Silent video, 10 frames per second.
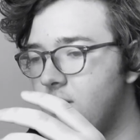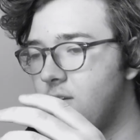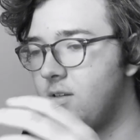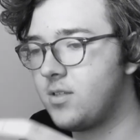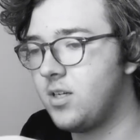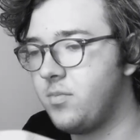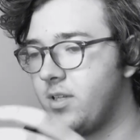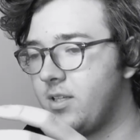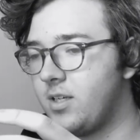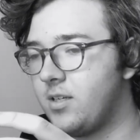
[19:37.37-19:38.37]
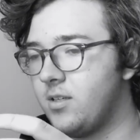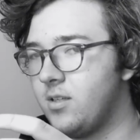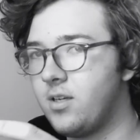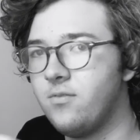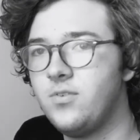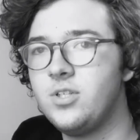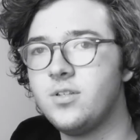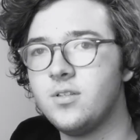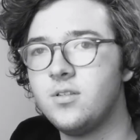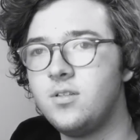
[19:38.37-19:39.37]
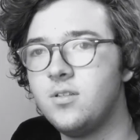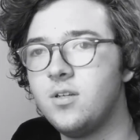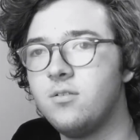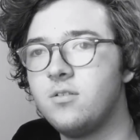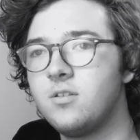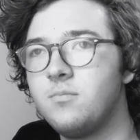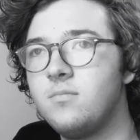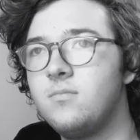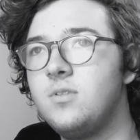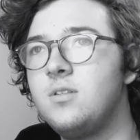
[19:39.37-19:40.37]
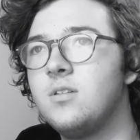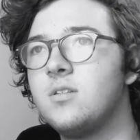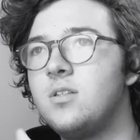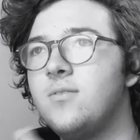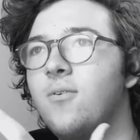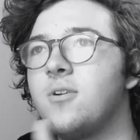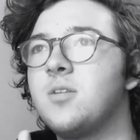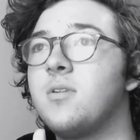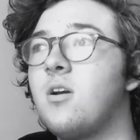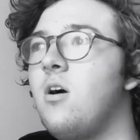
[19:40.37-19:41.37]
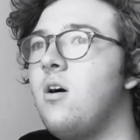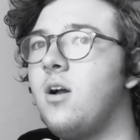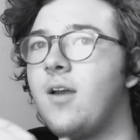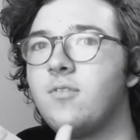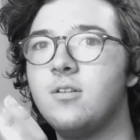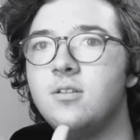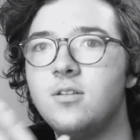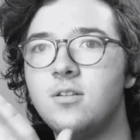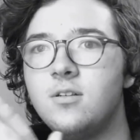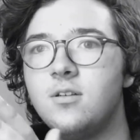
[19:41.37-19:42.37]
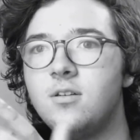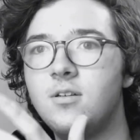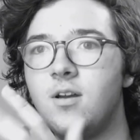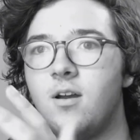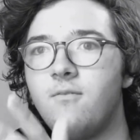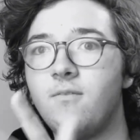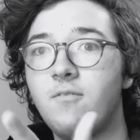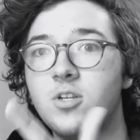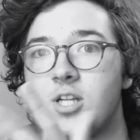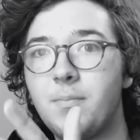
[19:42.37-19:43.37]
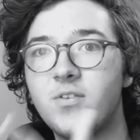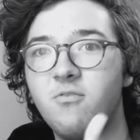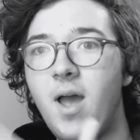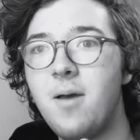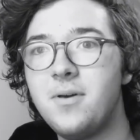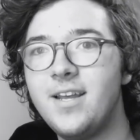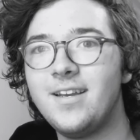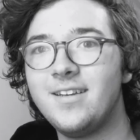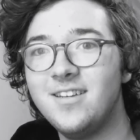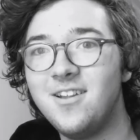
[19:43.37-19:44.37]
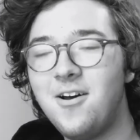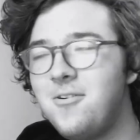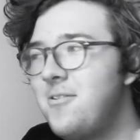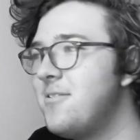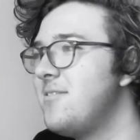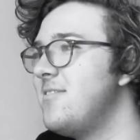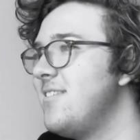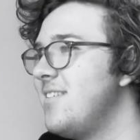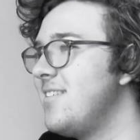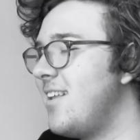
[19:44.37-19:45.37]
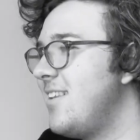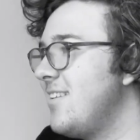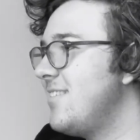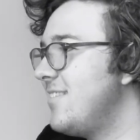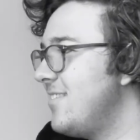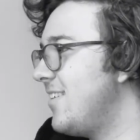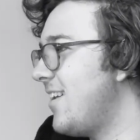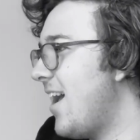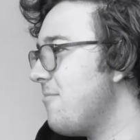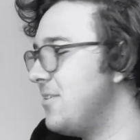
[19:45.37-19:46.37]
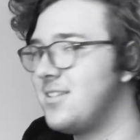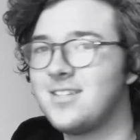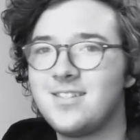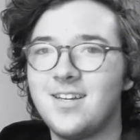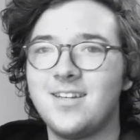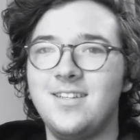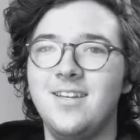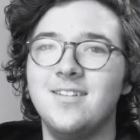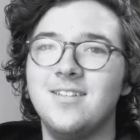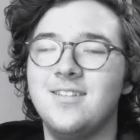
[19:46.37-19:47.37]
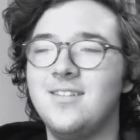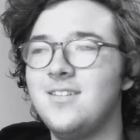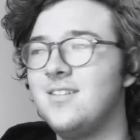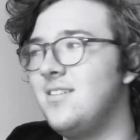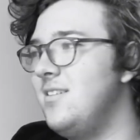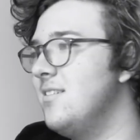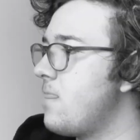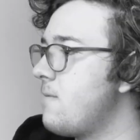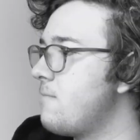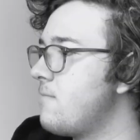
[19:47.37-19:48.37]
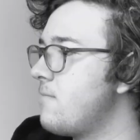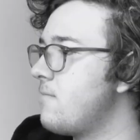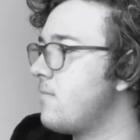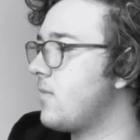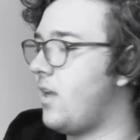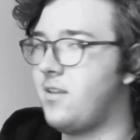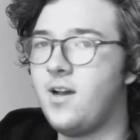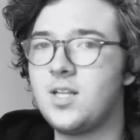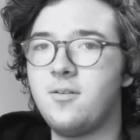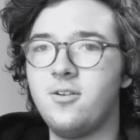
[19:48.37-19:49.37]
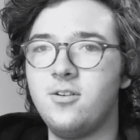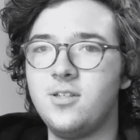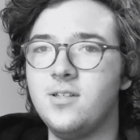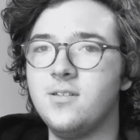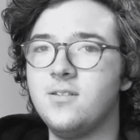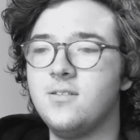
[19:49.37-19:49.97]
it's gonna be like a vision, you know, and then he's gonna see forward, he's gonna be like, oh, I have to stop this from happening, you know. It didn't happen. It's just stuck at the end, you know. I talked about earlier,